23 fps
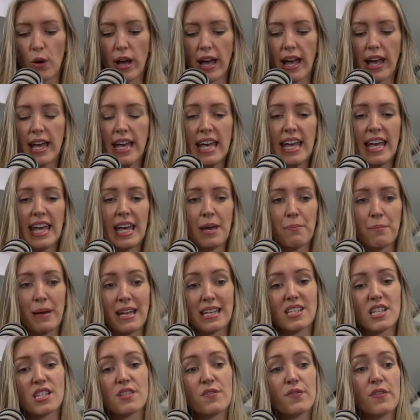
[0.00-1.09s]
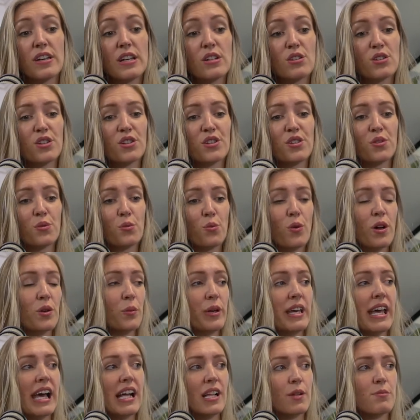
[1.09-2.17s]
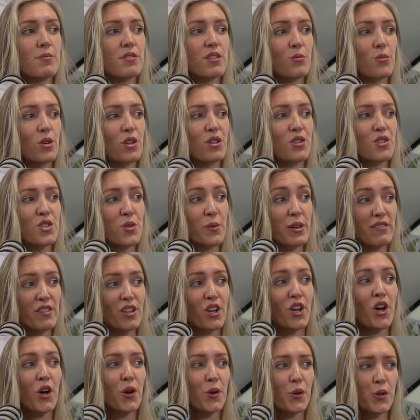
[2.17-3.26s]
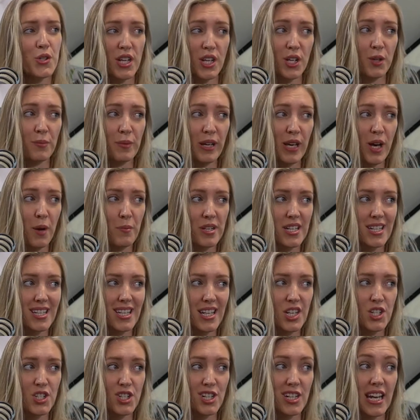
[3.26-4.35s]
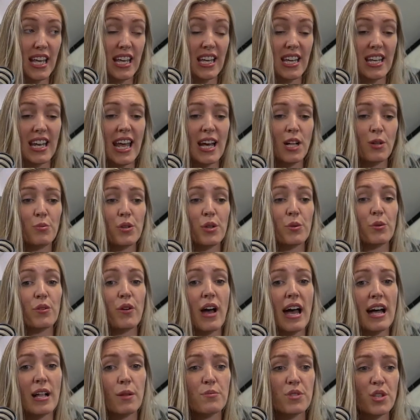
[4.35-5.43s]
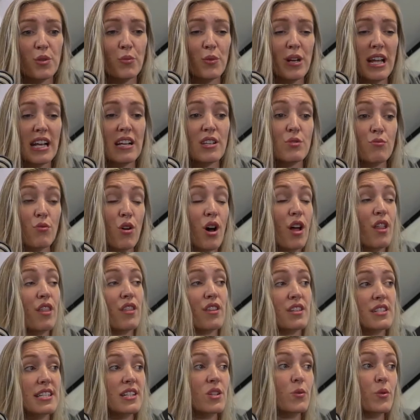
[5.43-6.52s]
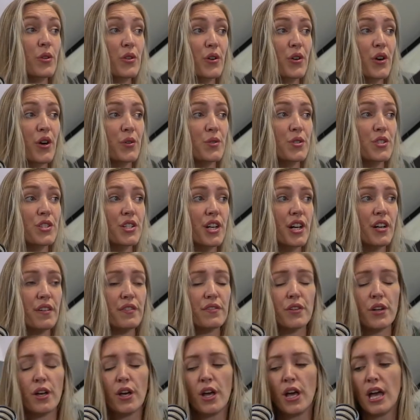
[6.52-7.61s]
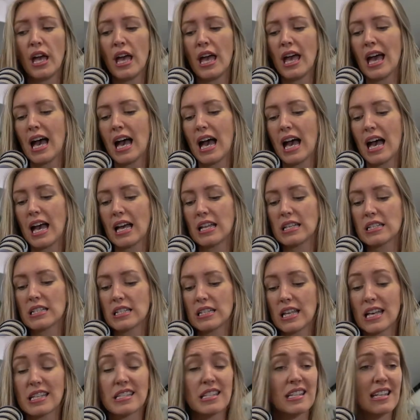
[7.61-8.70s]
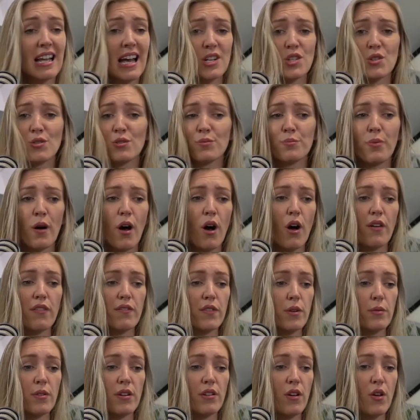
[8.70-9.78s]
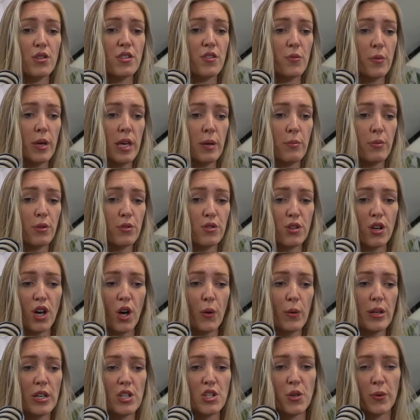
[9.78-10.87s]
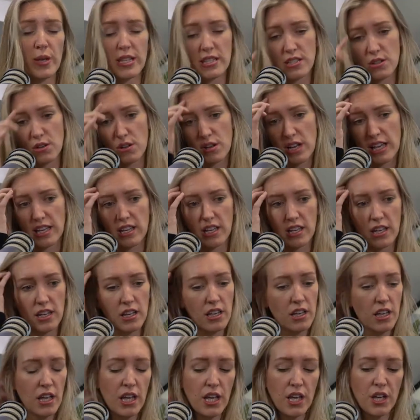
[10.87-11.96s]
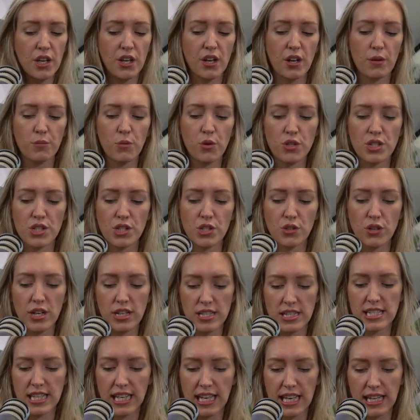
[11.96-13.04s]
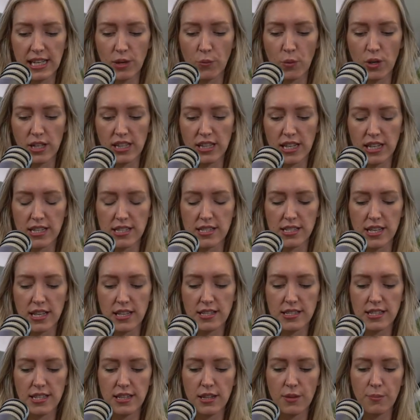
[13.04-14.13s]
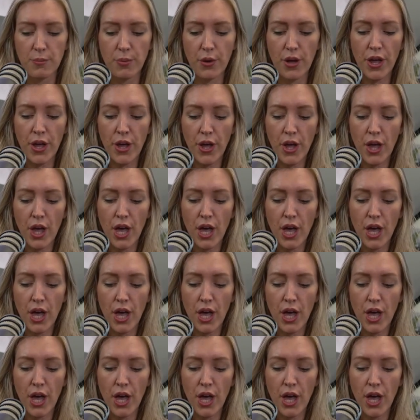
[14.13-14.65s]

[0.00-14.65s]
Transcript: where it makes us feel good when we help someone. So even coaching can become an addiction, and it can help you help someone else rather than deal with your own stuff. Mm-hmm. And that's a natural path for lots of people to go into. It's not like a, you know, I'm not discrediting anyone in that sense, in, but